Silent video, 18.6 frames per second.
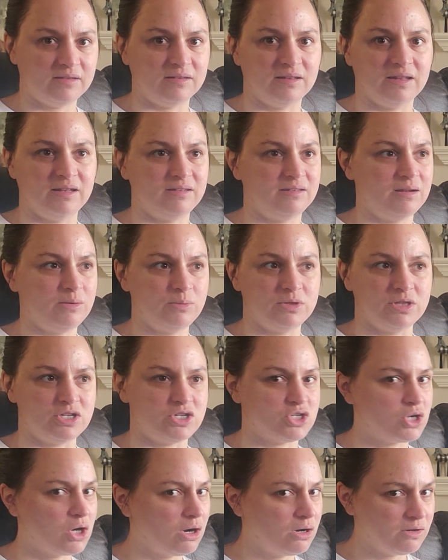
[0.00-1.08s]
and that's not what the
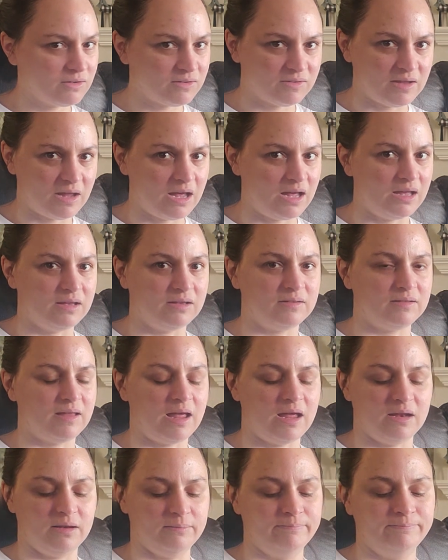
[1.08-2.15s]
chart says,
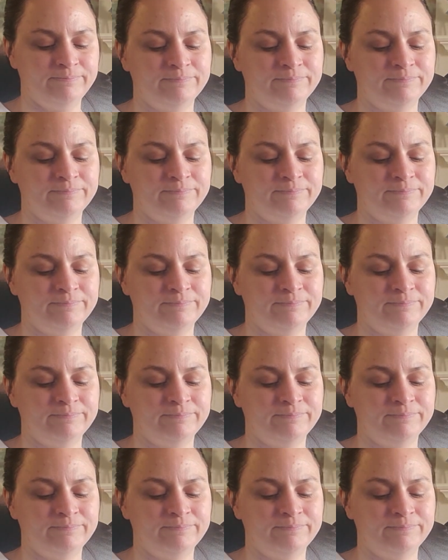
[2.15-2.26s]
and